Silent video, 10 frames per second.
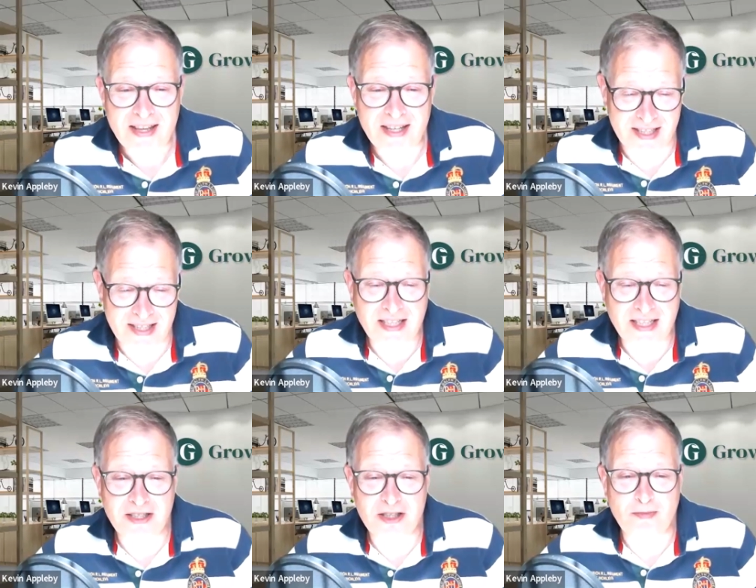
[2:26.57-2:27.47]
The state
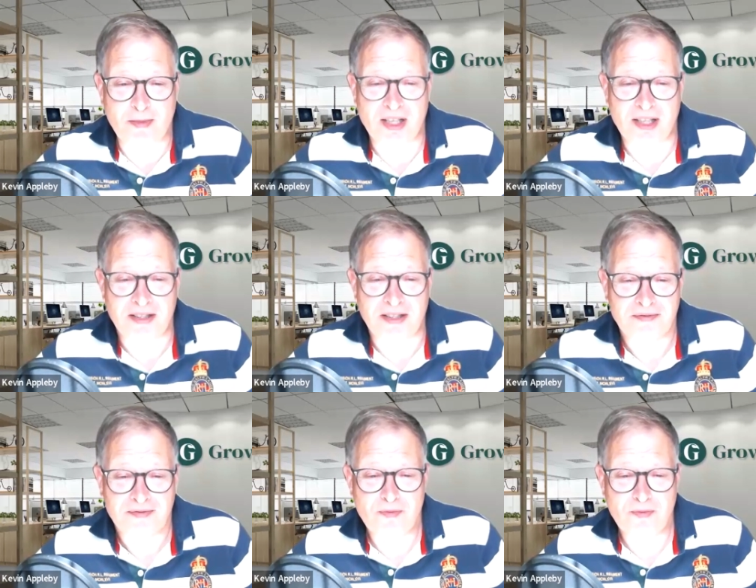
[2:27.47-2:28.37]
of the job market.
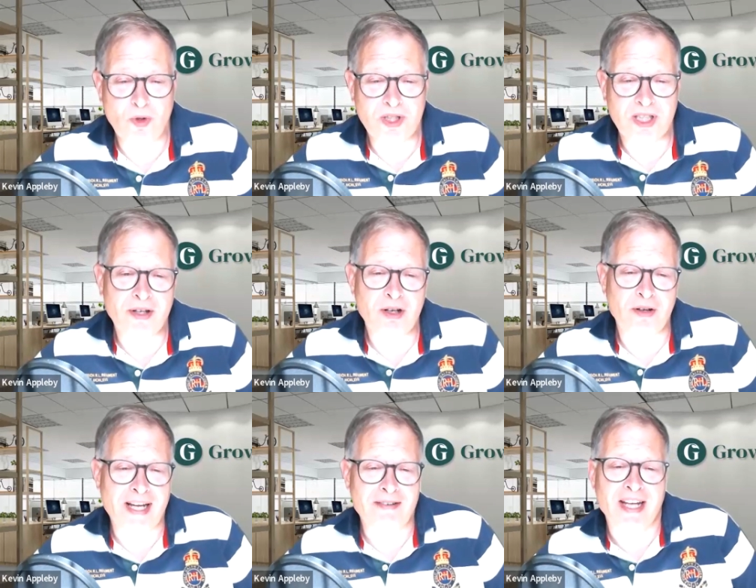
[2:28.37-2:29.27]
What's going
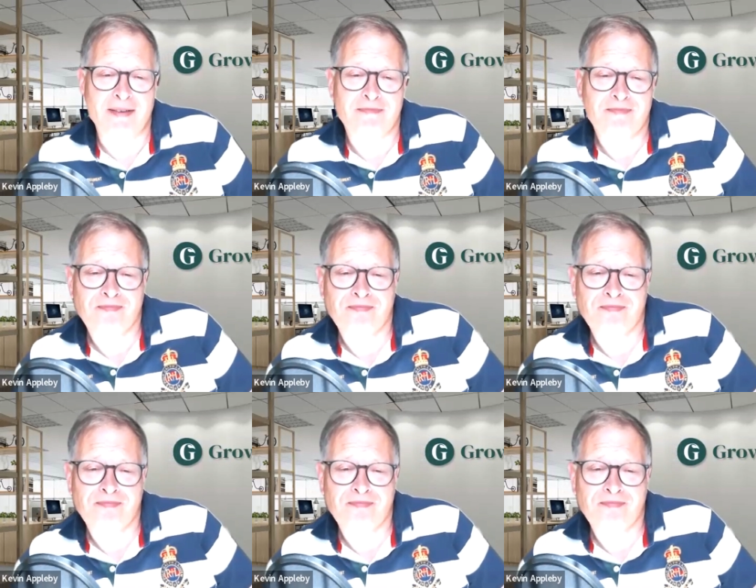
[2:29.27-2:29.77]
on out there?